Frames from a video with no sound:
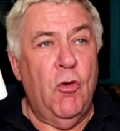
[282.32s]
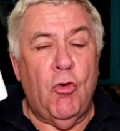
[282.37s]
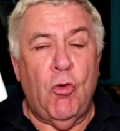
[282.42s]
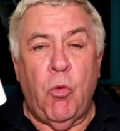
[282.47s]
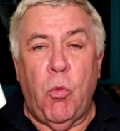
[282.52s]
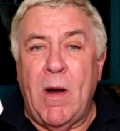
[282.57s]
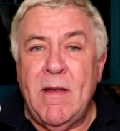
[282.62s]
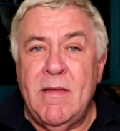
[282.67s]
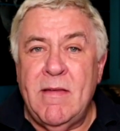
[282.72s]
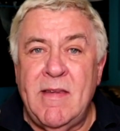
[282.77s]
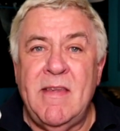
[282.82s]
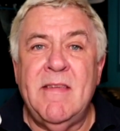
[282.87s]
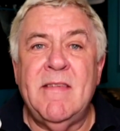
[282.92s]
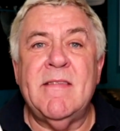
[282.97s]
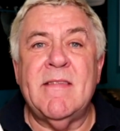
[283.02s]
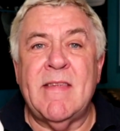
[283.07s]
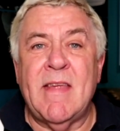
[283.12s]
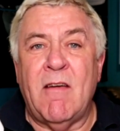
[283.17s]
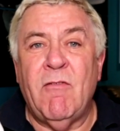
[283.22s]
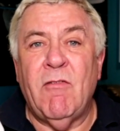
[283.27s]

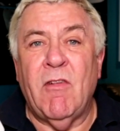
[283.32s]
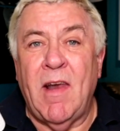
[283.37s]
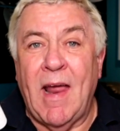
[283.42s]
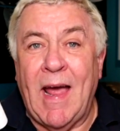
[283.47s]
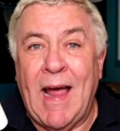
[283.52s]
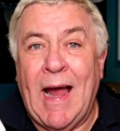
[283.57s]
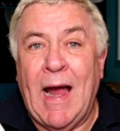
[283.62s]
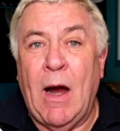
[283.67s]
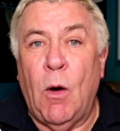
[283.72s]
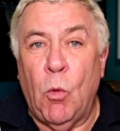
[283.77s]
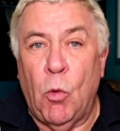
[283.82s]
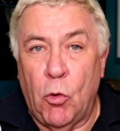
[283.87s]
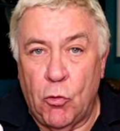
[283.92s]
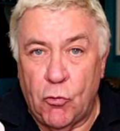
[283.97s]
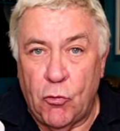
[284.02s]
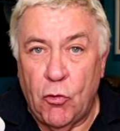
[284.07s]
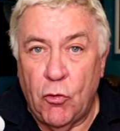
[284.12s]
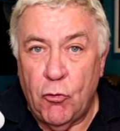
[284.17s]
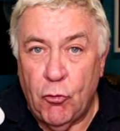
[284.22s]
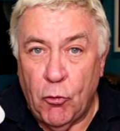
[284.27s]
27
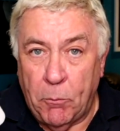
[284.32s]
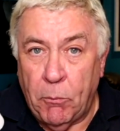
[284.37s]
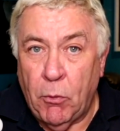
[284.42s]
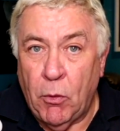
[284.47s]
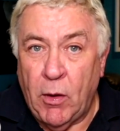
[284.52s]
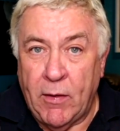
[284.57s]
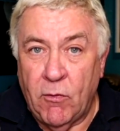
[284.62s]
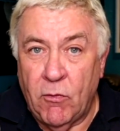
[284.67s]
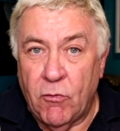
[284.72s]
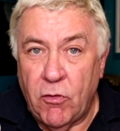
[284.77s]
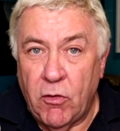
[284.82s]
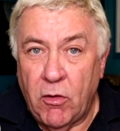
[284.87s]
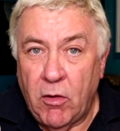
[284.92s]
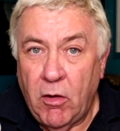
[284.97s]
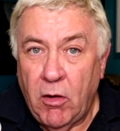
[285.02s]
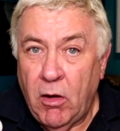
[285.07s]
hours to print.